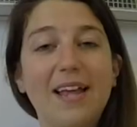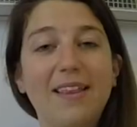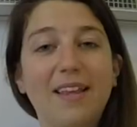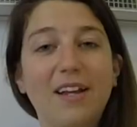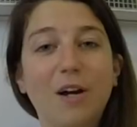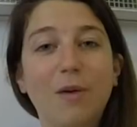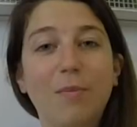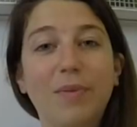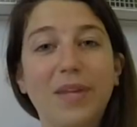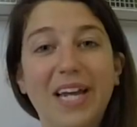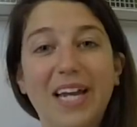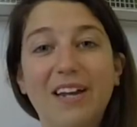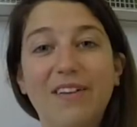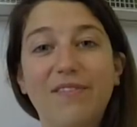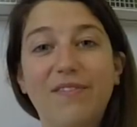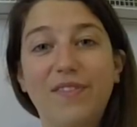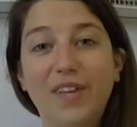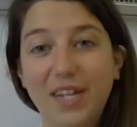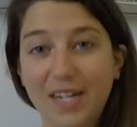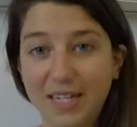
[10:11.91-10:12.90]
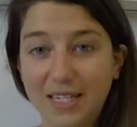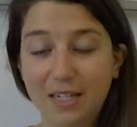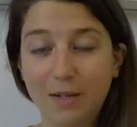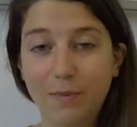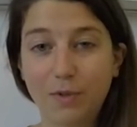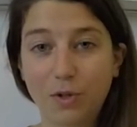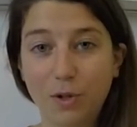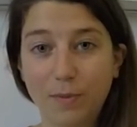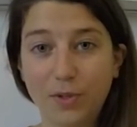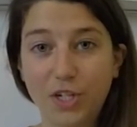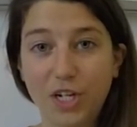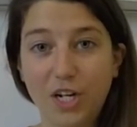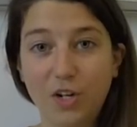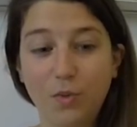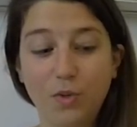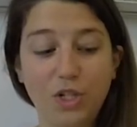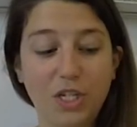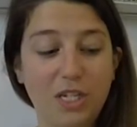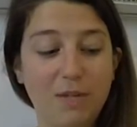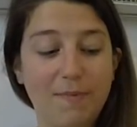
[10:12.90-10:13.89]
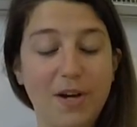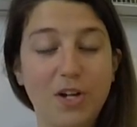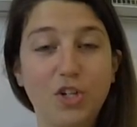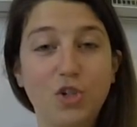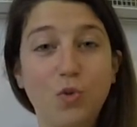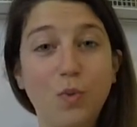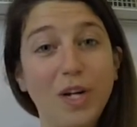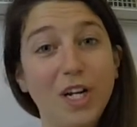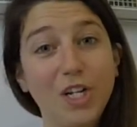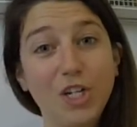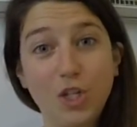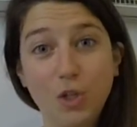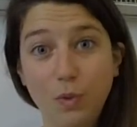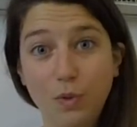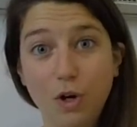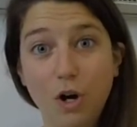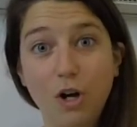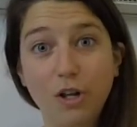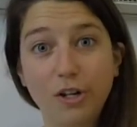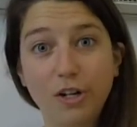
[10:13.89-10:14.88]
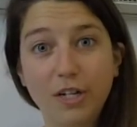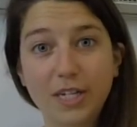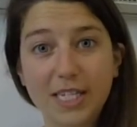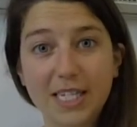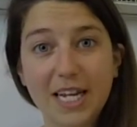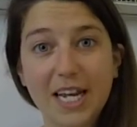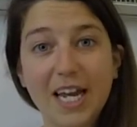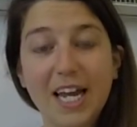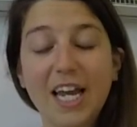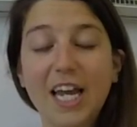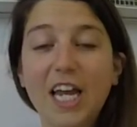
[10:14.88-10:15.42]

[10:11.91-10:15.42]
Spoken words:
and then our Planet Fitness subscription, which is about $22.